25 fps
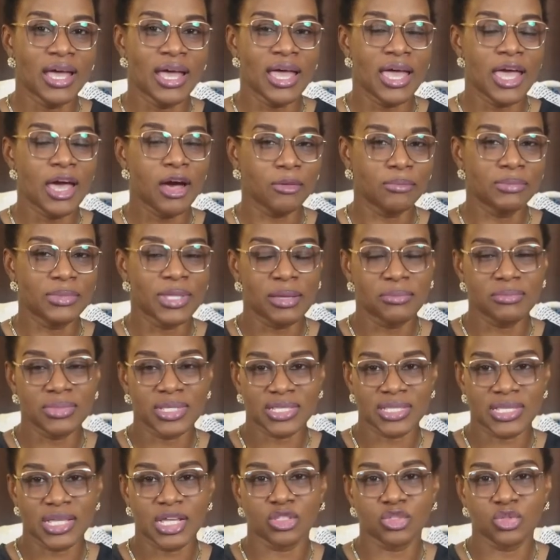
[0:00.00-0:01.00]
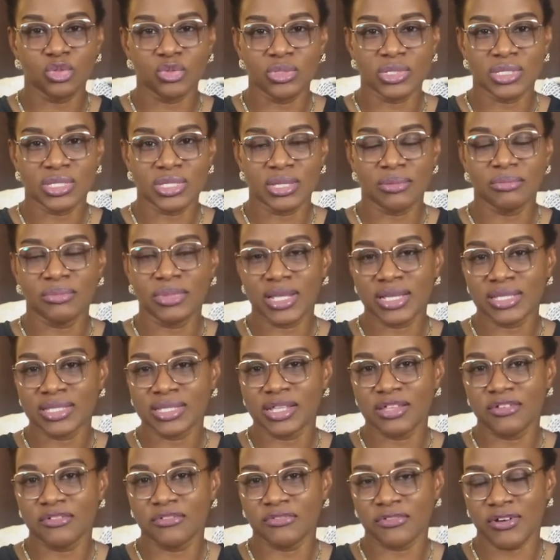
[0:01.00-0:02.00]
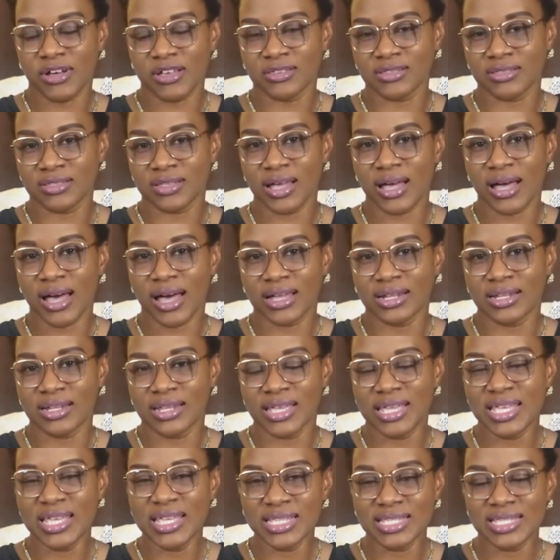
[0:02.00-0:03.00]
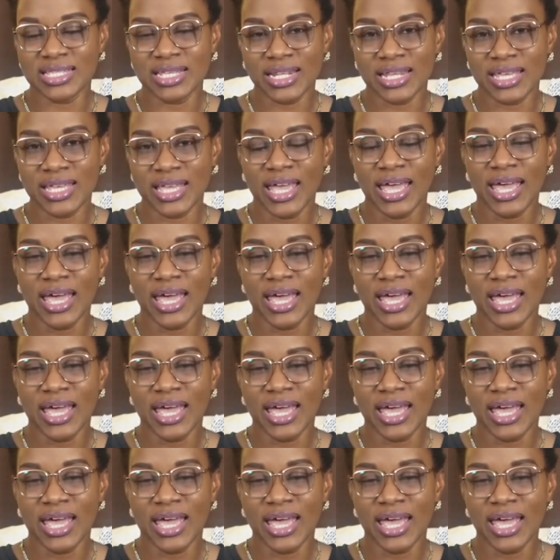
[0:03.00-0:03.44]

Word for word: help them settle seamlessly, faster and easily